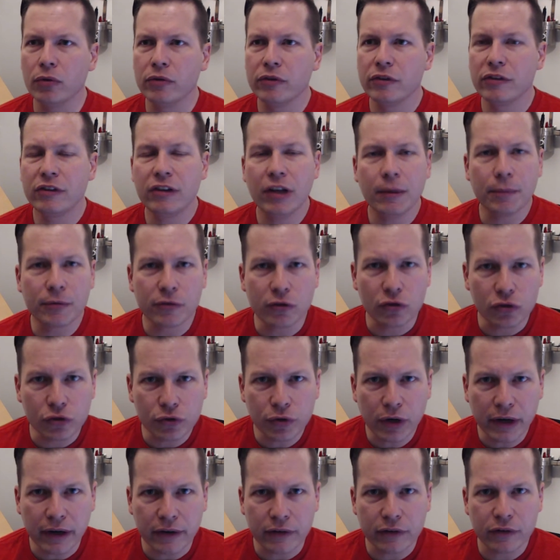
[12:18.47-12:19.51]
tips and
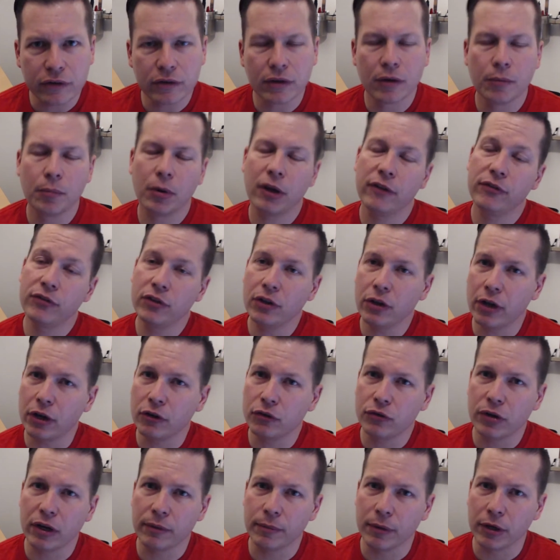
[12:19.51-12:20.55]
tricks. But I've still got to
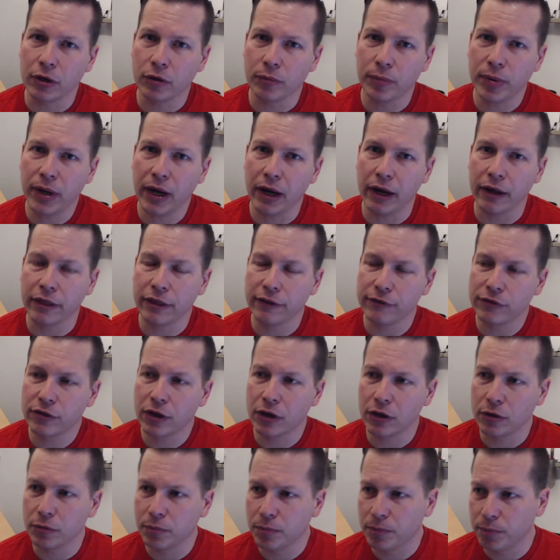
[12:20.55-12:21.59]
tread my own path. I've
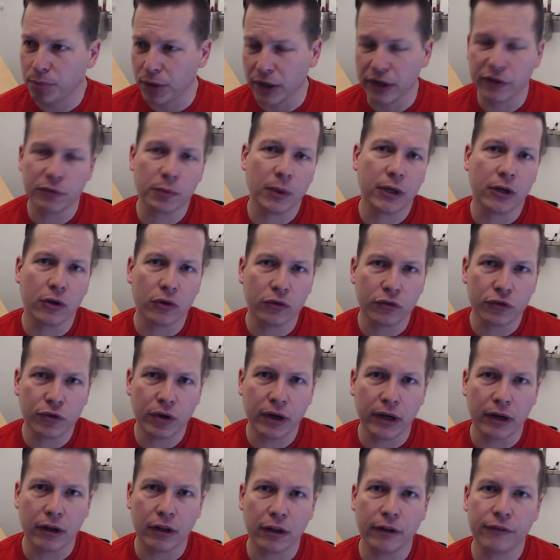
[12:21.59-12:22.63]
still got to blaze my own
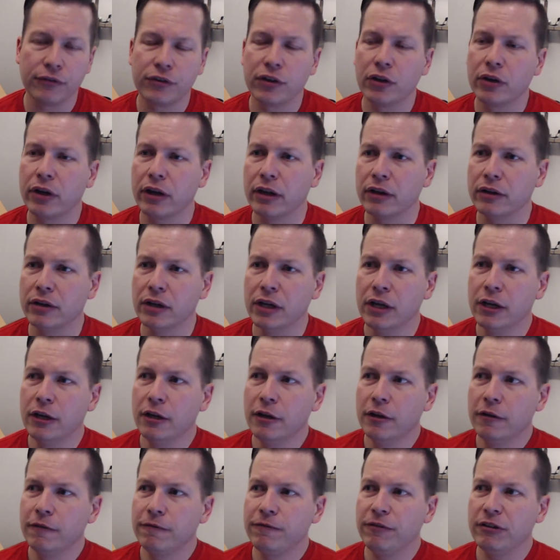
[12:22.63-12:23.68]
trail. I've still got to
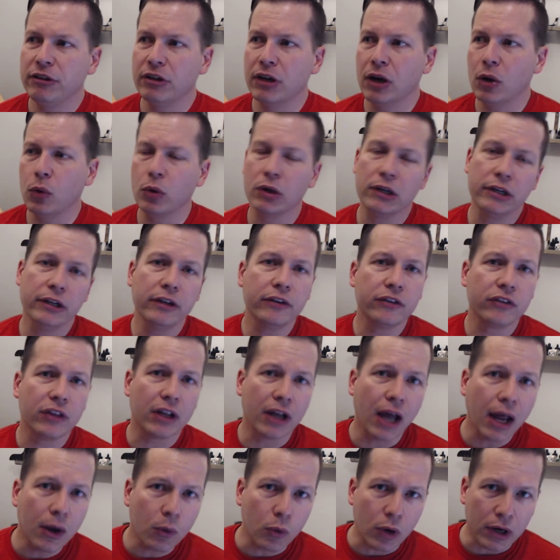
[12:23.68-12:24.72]
figure out what it is
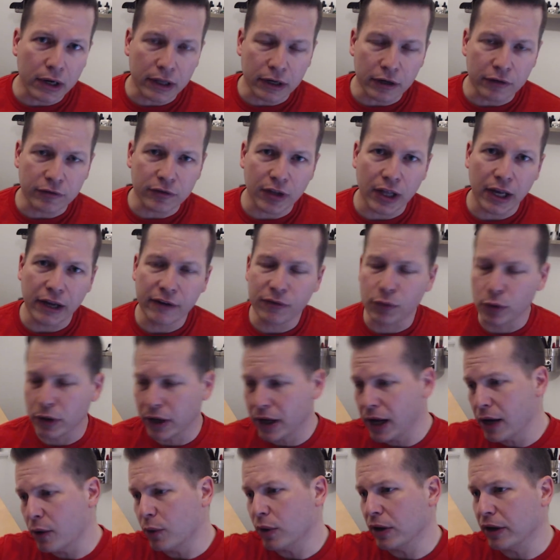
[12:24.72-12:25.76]
that I want out of life, what
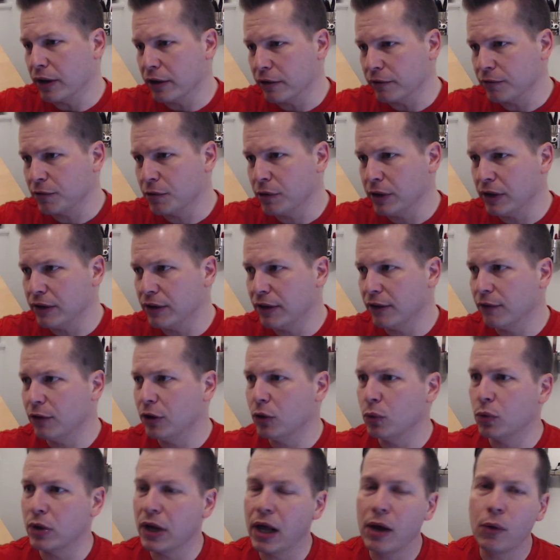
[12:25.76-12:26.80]
I want out of
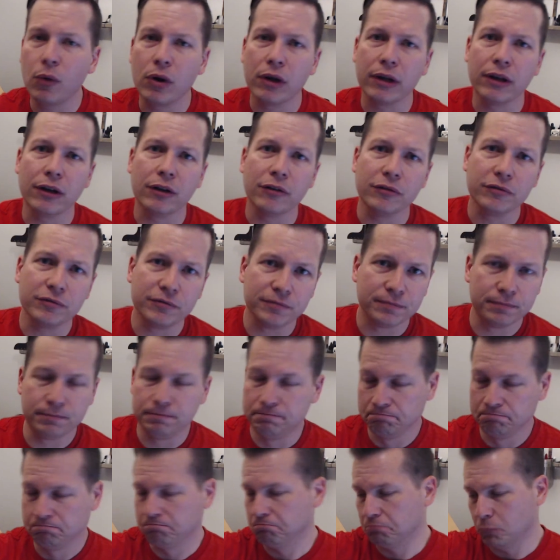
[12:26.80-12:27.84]
creativity, what I want out of
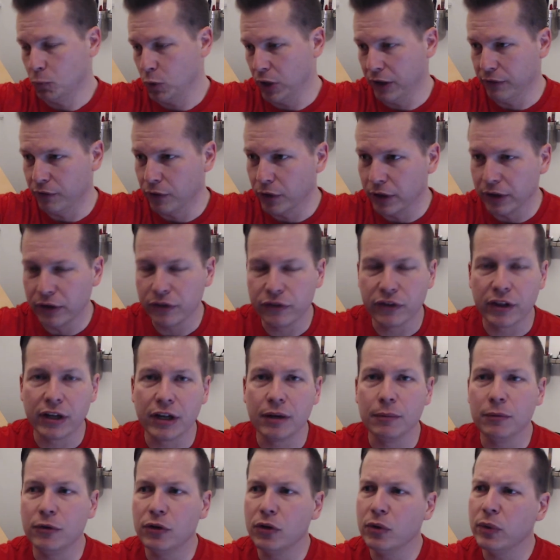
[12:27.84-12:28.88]
whatever it is that
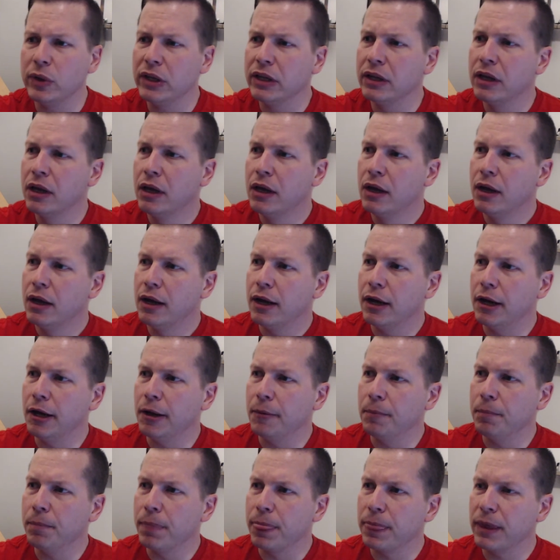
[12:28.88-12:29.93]
I'm doing,
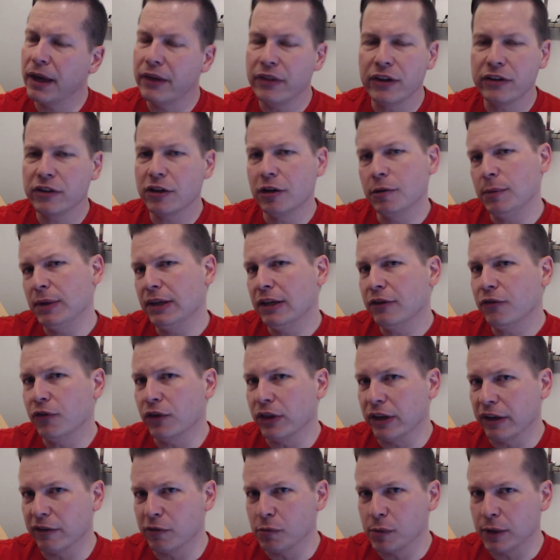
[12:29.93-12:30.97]
and that's going to be different
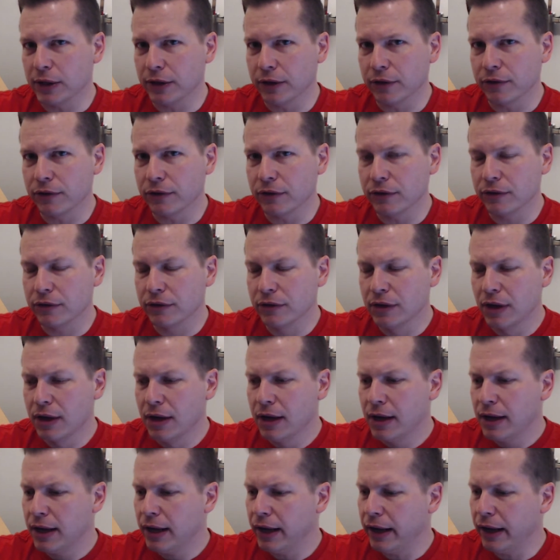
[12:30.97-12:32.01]
than everybody else's.
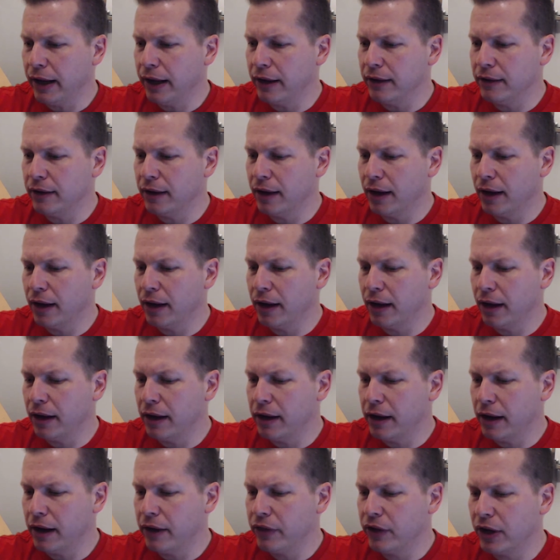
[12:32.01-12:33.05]
And
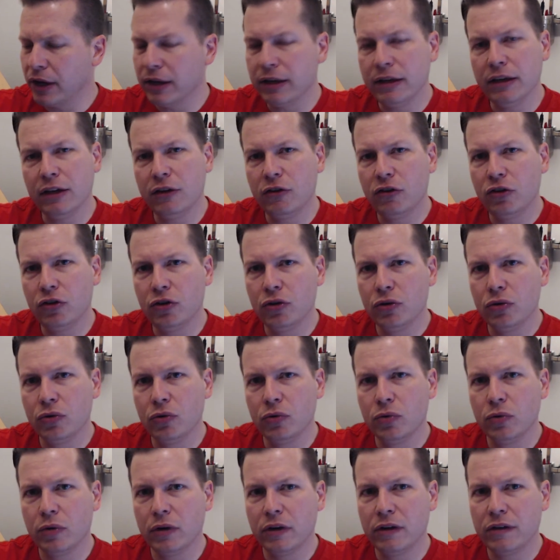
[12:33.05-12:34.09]
then I need
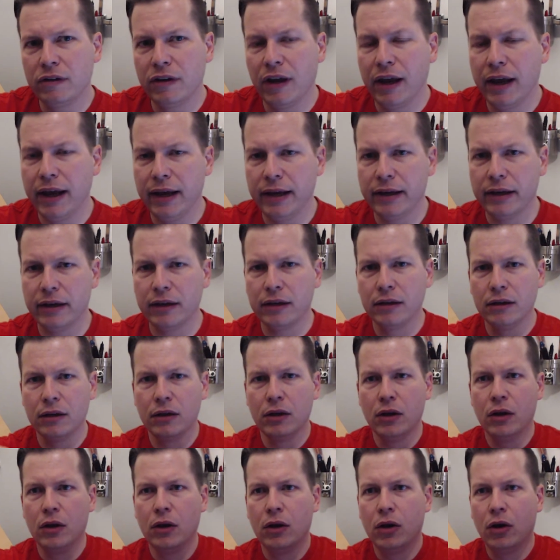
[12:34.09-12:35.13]
to take
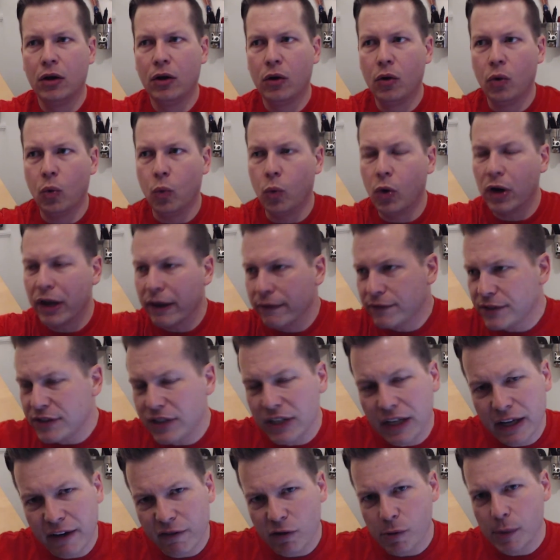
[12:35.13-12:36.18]
what I've
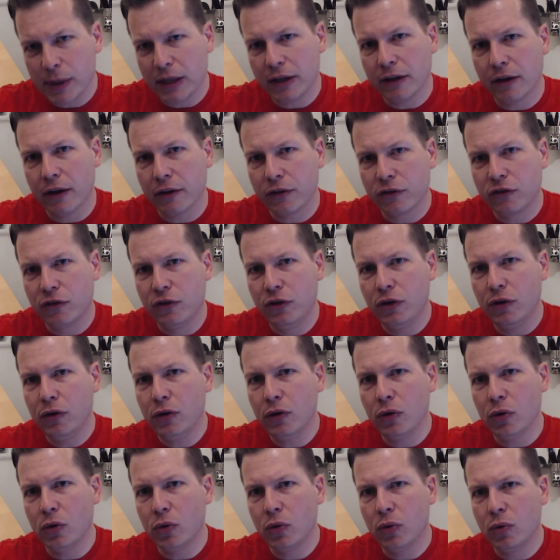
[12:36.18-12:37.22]
seen everybody else
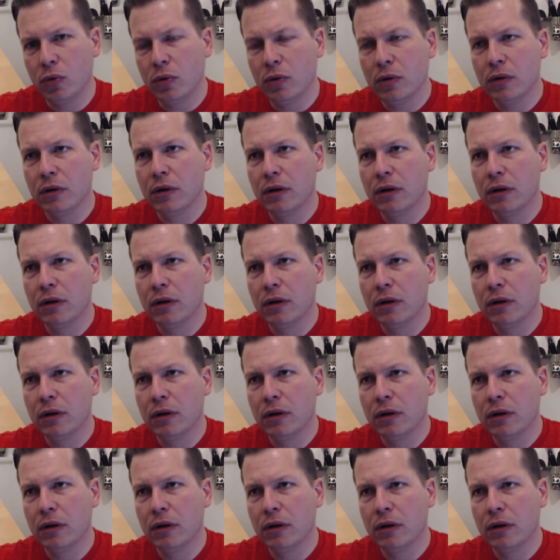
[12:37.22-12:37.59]
do